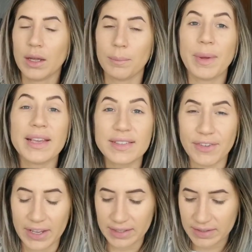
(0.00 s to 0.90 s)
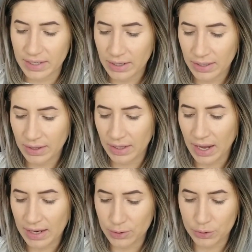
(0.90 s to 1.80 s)
base, the
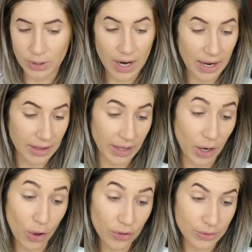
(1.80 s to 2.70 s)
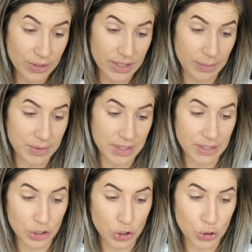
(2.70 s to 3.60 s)
contour, highlight, all those tips
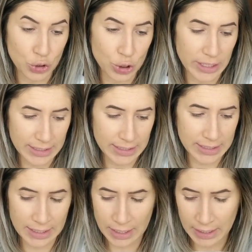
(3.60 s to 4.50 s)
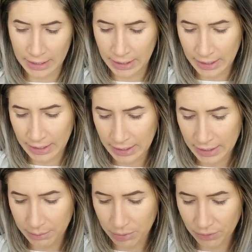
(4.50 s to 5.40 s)
and tricks that I
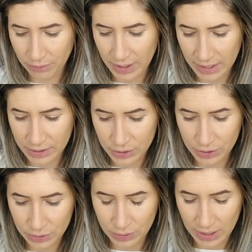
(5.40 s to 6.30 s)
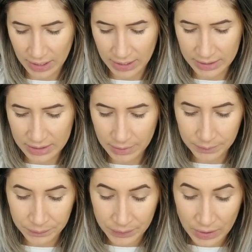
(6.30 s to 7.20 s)
can provide to you guys.
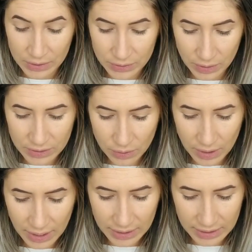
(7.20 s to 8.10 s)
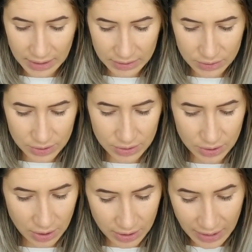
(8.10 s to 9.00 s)
So let's go ahead and get
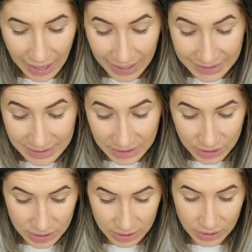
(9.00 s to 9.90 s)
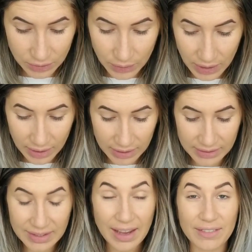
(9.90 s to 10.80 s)
started. I seriously, you
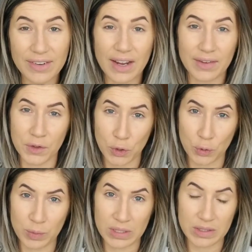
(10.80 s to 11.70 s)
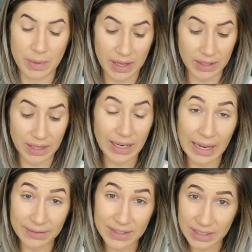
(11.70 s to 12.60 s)
guys, have not even opened this palette. Like,
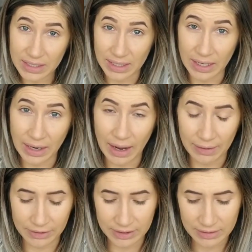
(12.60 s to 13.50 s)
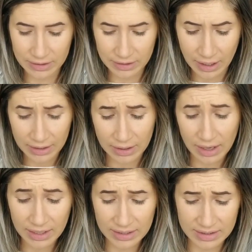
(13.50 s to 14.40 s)
I've seen it, obviously,
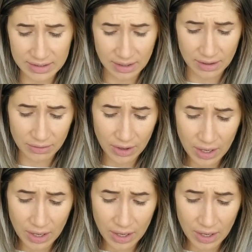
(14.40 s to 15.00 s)
online and stuff,